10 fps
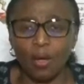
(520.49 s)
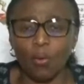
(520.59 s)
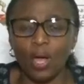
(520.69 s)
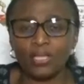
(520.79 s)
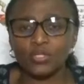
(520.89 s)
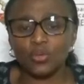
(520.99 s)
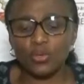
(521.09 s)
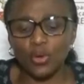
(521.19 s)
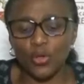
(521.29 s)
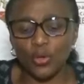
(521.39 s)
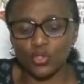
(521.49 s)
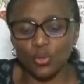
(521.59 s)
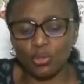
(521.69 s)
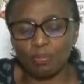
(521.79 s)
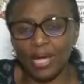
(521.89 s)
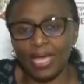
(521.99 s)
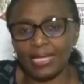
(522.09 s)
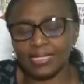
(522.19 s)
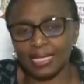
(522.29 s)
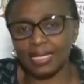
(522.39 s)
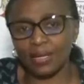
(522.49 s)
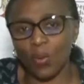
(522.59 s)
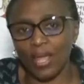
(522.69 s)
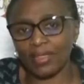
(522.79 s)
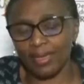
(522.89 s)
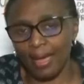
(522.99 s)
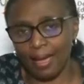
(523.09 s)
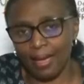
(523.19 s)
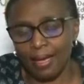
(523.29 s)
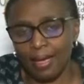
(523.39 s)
once you know your toolbar exactly where they are,